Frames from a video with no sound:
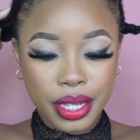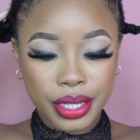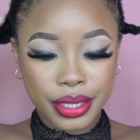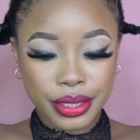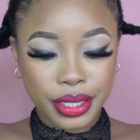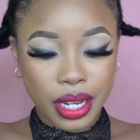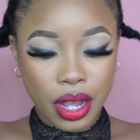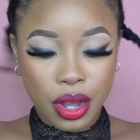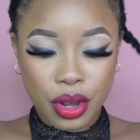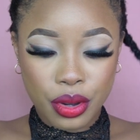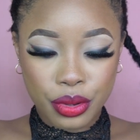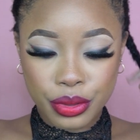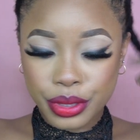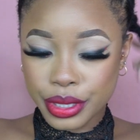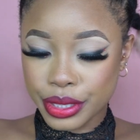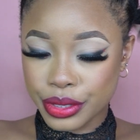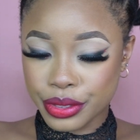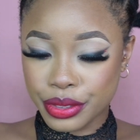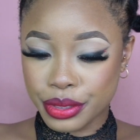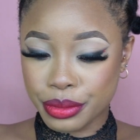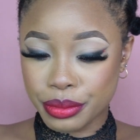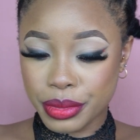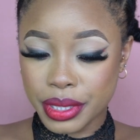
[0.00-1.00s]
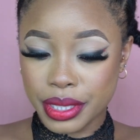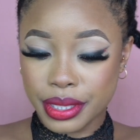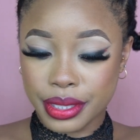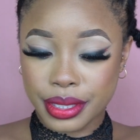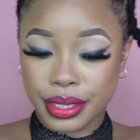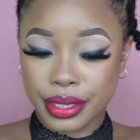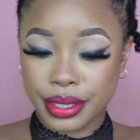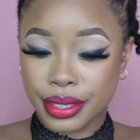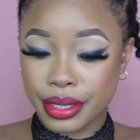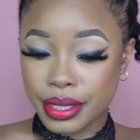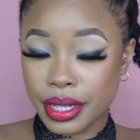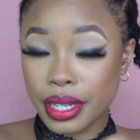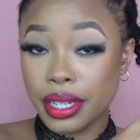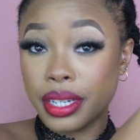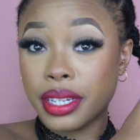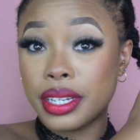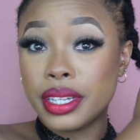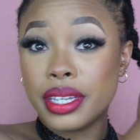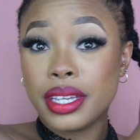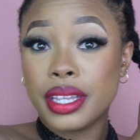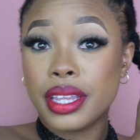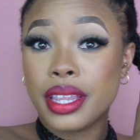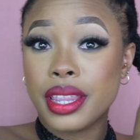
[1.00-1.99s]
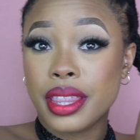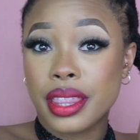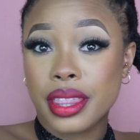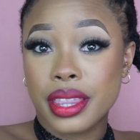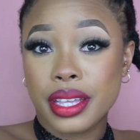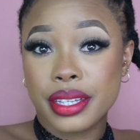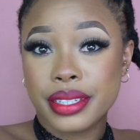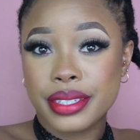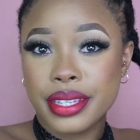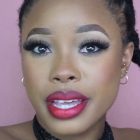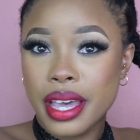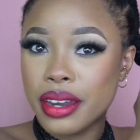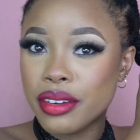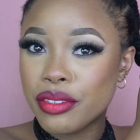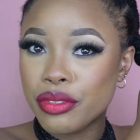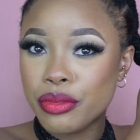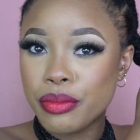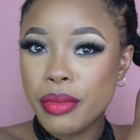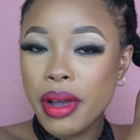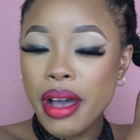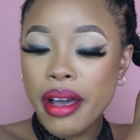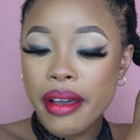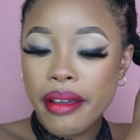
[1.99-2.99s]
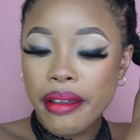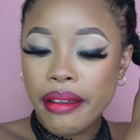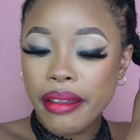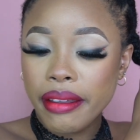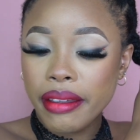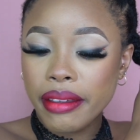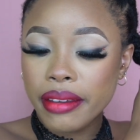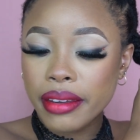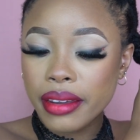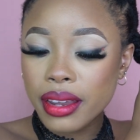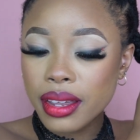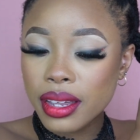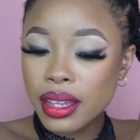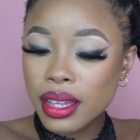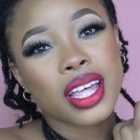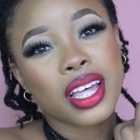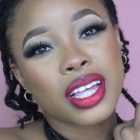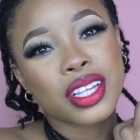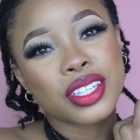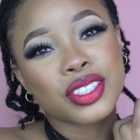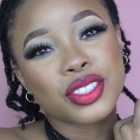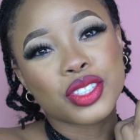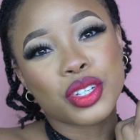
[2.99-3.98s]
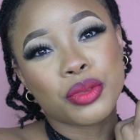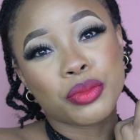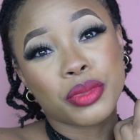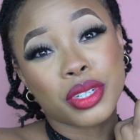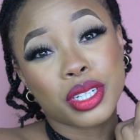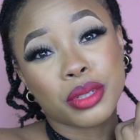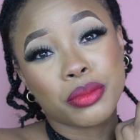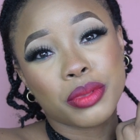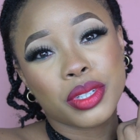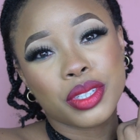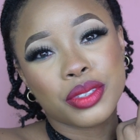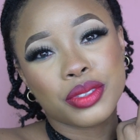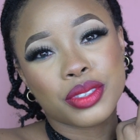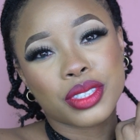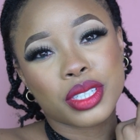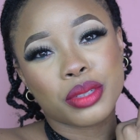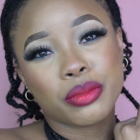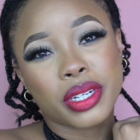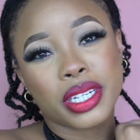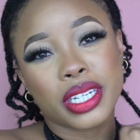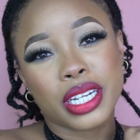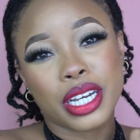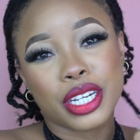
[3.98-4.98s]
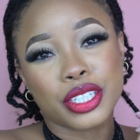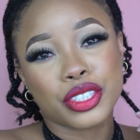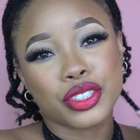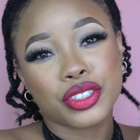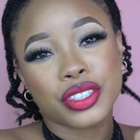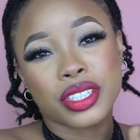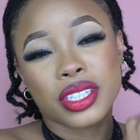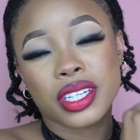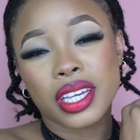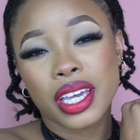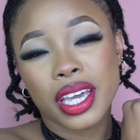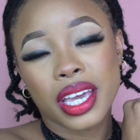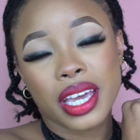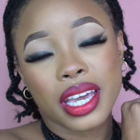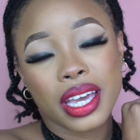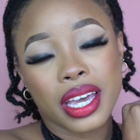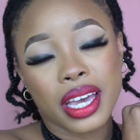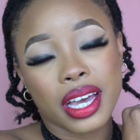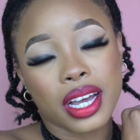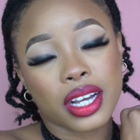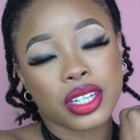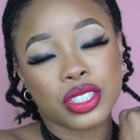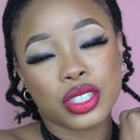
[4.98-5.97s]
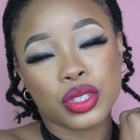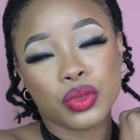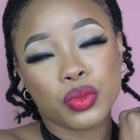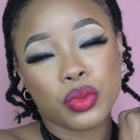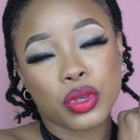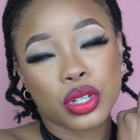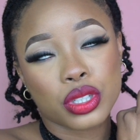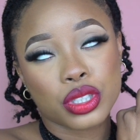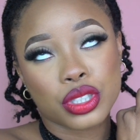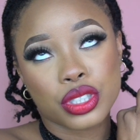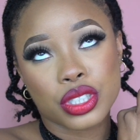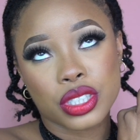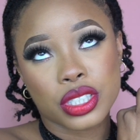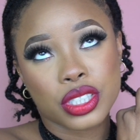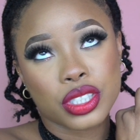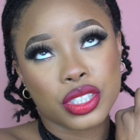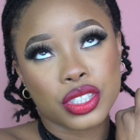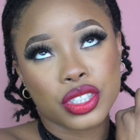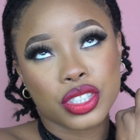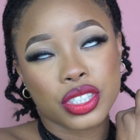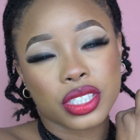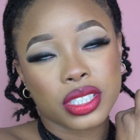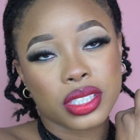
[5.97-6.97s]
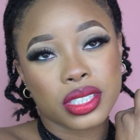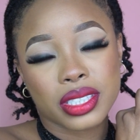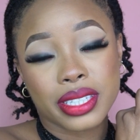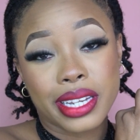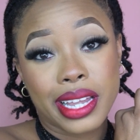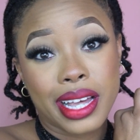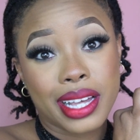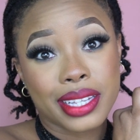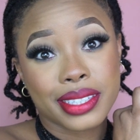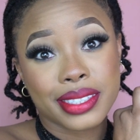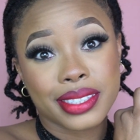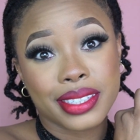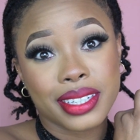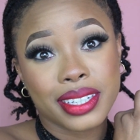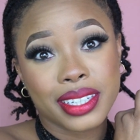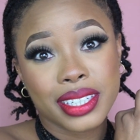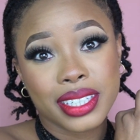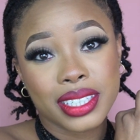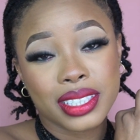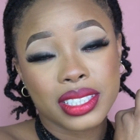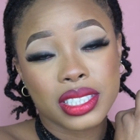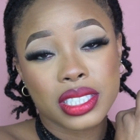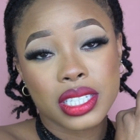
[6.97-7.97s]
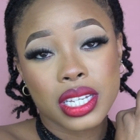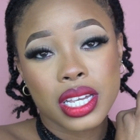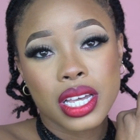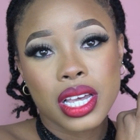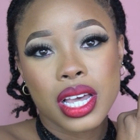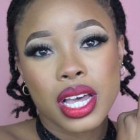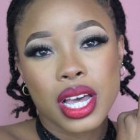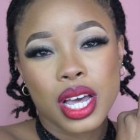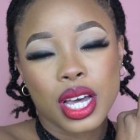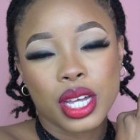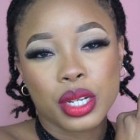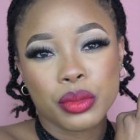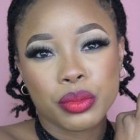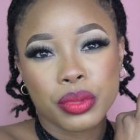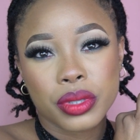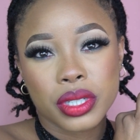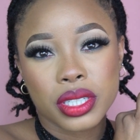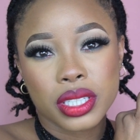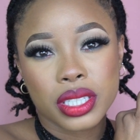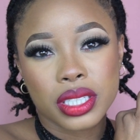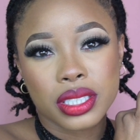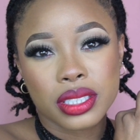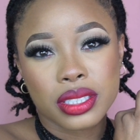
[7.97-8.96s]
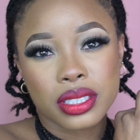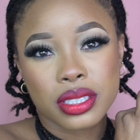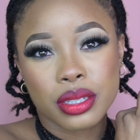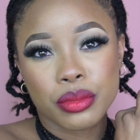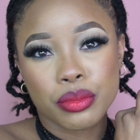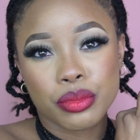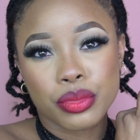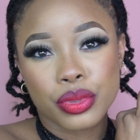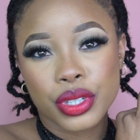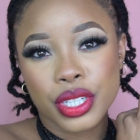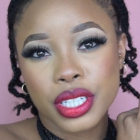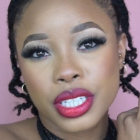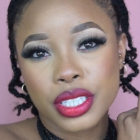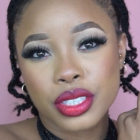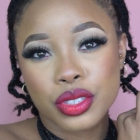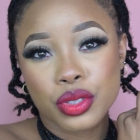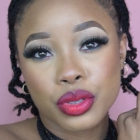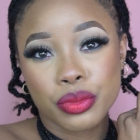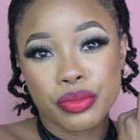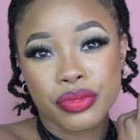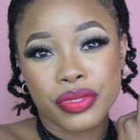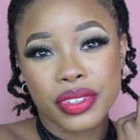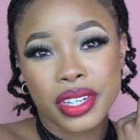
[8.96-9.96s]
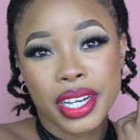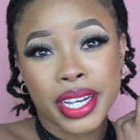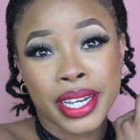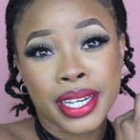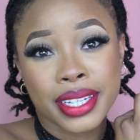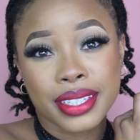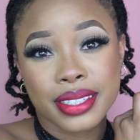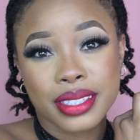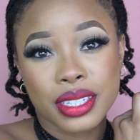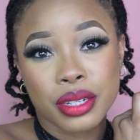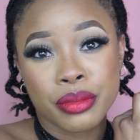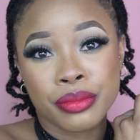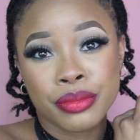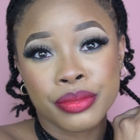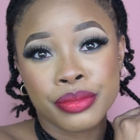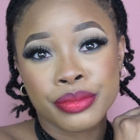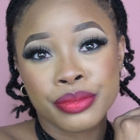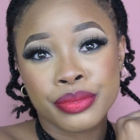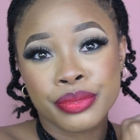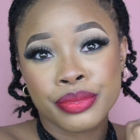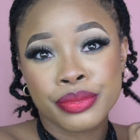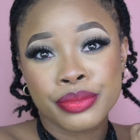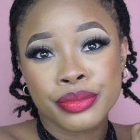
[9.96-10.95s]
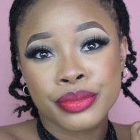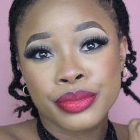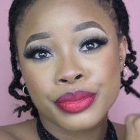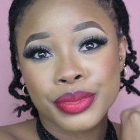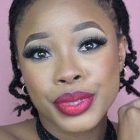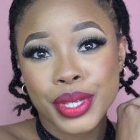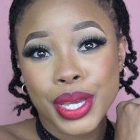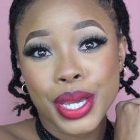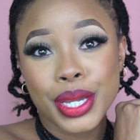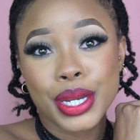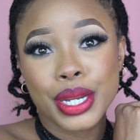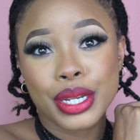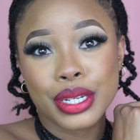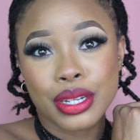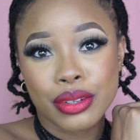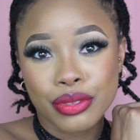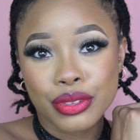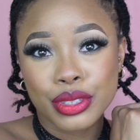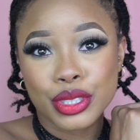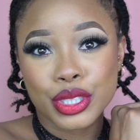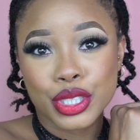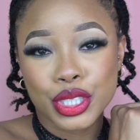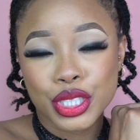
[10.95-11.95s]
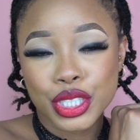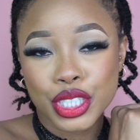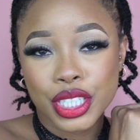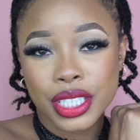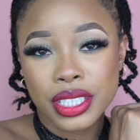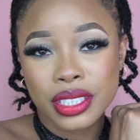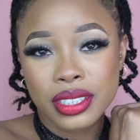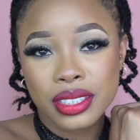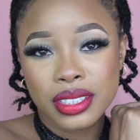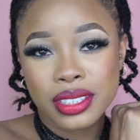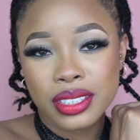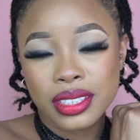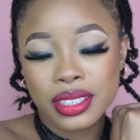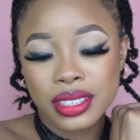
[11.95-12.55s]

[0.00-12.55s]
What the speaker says: Now it's for me to study this head of mine. So I'm gonna be using my natural hair. I actually washed it just last night and put it in some braids. Hopefully I get some kind of definition.